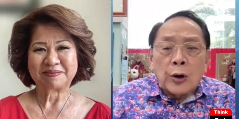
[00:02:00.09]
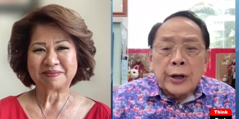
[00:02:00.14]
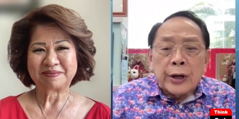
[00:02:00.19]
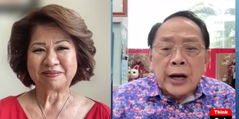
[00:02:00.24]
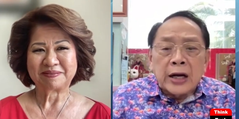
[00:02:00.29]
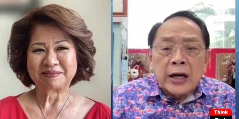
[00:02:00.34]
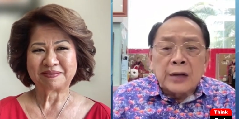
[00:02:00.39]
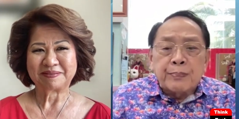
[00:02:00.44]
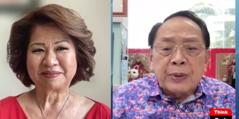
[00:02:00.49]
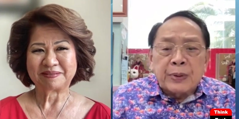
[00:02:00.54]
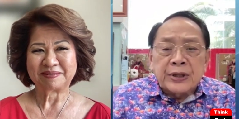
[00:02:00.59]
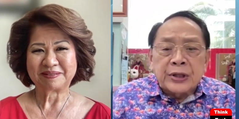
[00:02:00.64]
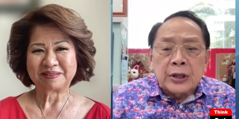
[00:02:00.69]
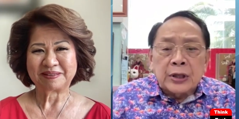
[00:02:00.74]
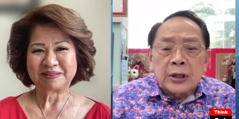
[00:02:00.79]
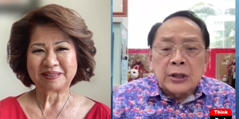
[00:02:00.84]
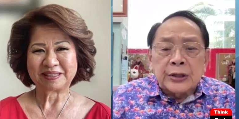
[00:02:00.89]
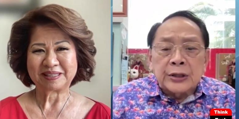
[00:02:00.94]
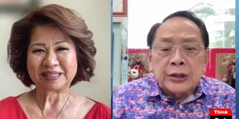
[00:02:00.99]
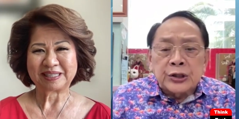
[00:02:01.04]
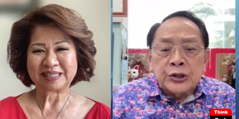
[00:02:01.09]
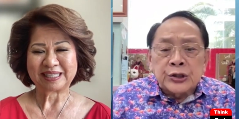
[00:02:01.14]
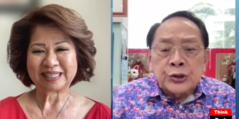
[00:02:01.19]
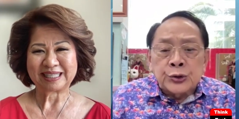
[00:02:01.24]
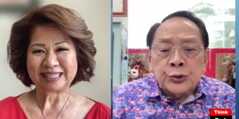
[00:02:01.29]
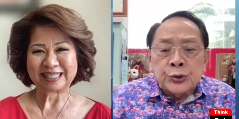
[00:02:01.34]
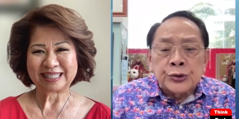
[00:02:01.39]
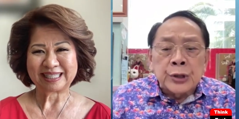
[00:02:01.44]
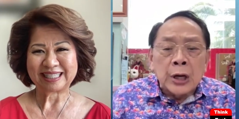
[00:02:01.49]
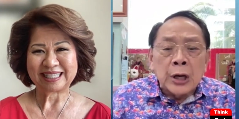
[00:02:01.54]
Speaker 1: on any particular
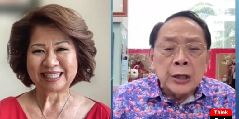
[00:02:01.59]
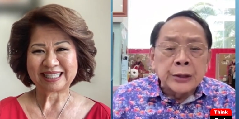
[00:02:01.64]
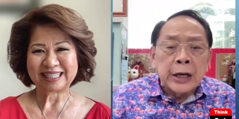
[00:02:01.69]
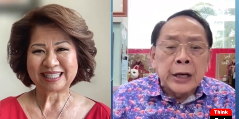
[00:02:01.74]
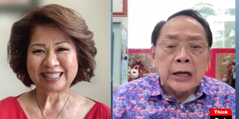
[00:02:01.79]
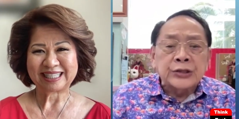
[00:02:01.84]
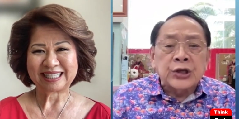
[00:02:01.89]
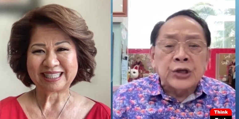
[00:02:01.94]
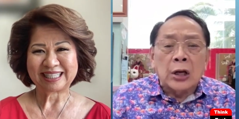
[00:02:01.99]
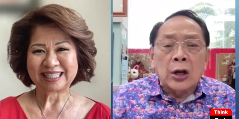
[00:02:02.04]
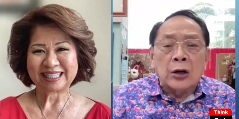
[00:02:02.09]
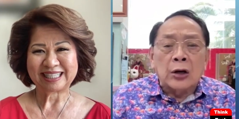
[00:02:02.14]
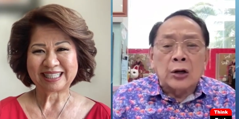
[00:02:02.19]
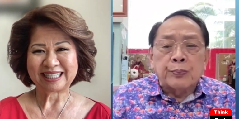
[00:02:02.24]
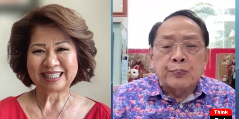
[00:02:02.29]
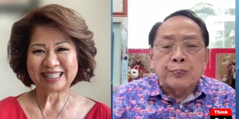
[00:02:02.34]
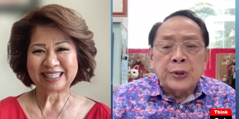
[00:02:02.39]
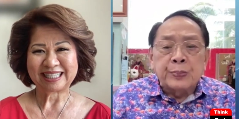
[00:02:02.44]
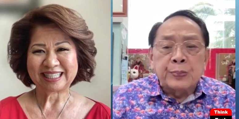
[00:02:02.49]
issues, there's a lot of